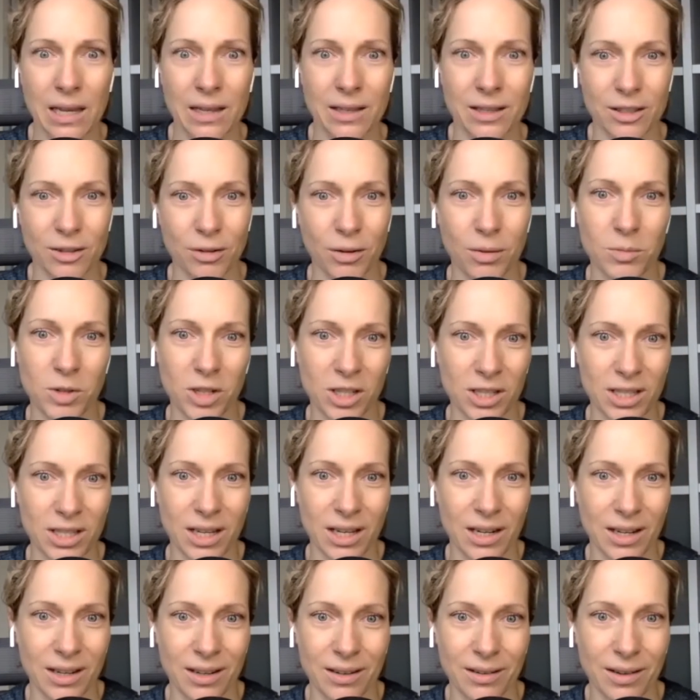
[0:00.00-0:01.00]
And so I'm just
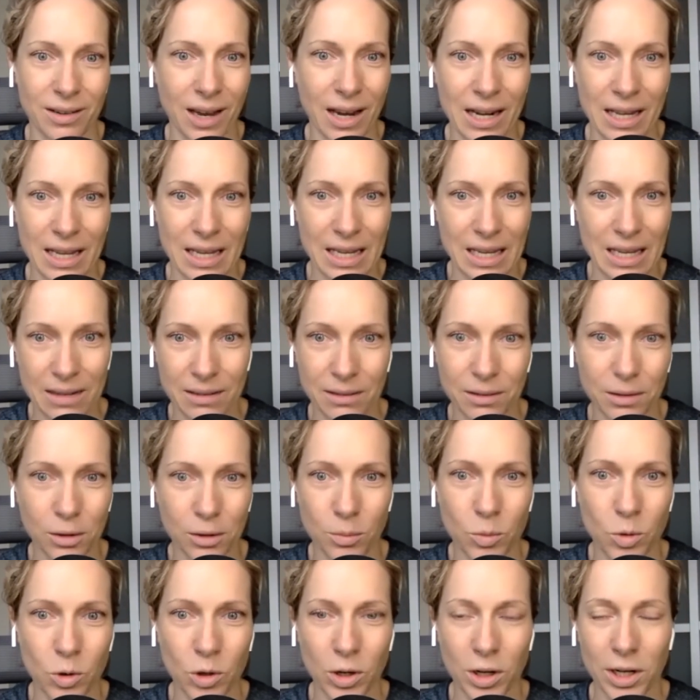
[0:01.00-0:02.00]
going to kind of eat a little
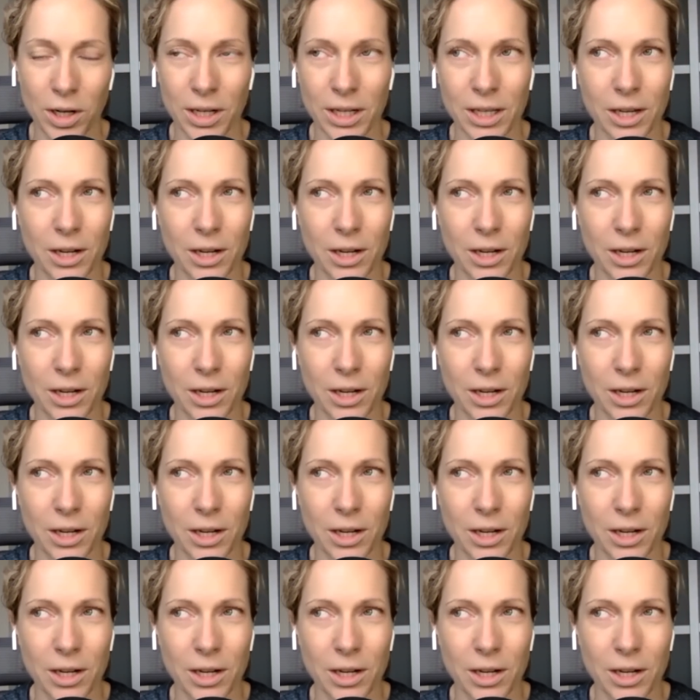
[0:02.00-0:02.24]
more,